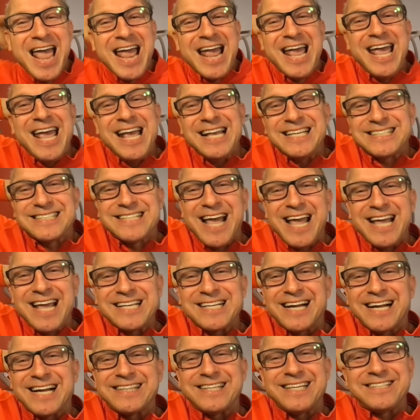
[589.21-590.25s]
He's
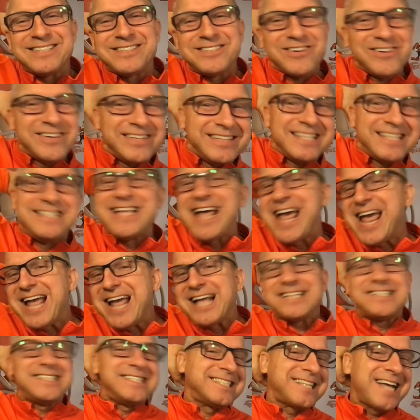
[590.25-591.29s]
doing the
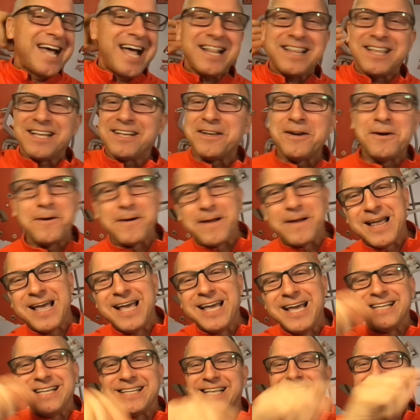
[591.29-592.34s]
dance. He's got that,
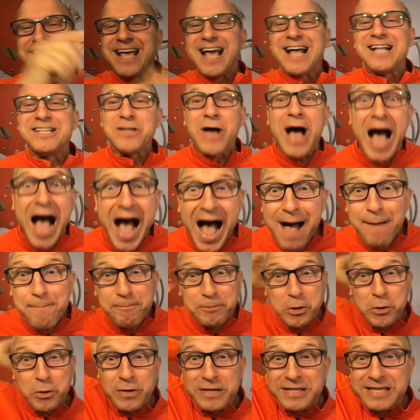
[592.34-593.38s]
into the end zone. I'm
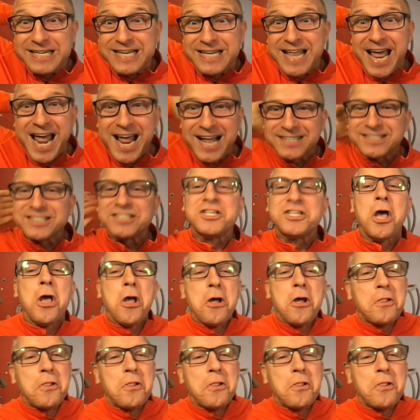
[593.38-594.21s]
doing the dance.